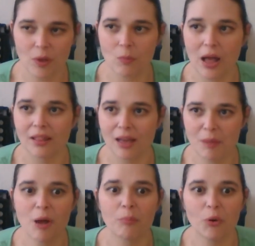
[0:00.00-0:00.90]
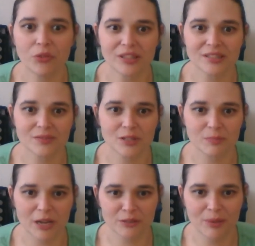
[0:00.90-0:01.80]
Well, I'm on both ends of the
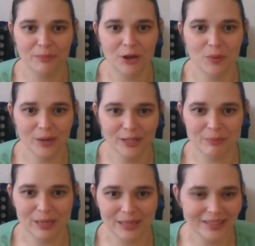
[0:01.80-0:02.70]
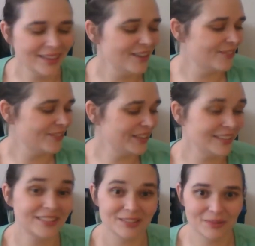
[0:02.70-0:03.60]
spectrum. I'm nowhere in the middle,
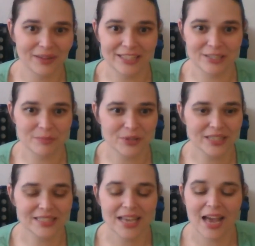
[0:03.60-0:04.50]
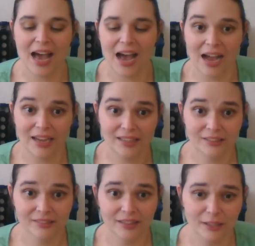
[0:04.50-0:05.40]
really is the way I should put it. I
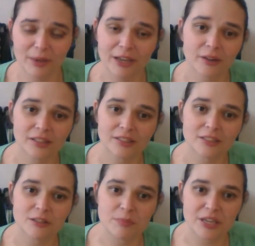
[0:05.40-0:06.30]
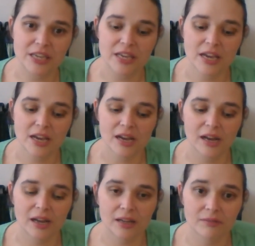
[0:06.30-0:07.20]
either like my acrylics to be
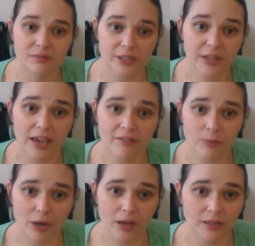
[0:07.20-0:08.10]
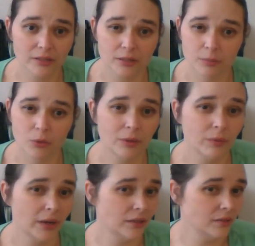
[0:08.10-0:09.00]
uh, very heavy body to the point
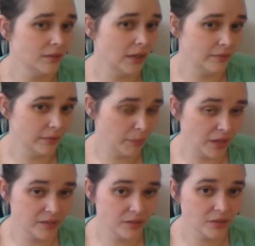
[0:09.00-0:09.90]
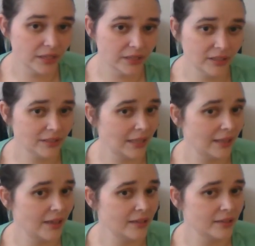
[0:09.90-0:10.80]
where I can do kind of impasto techniques. I
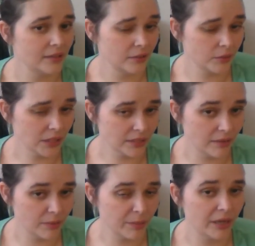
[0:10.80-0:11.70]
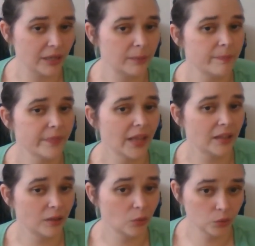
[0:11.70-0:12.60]
like Liquitex heavy body. I
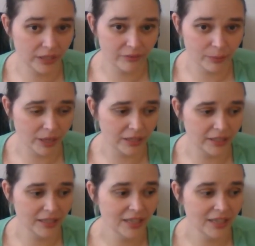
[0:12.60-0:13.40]
like Golden heavy body.